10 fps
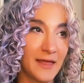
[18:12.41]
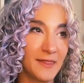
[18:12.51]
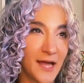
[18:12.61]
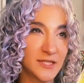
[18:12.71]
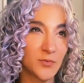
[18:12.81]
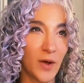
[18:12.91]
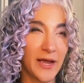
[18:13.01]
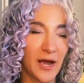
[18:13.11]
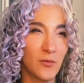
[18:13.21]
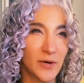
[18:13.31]
And that's
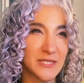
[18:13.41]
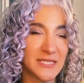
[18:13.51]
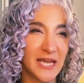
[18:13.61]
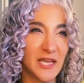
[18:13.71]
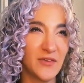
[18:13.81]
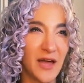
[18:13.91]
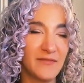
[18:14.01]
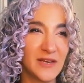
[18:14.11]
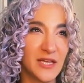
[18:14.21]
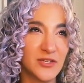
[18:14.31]
why I want to say, if you
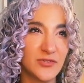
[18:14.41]
have any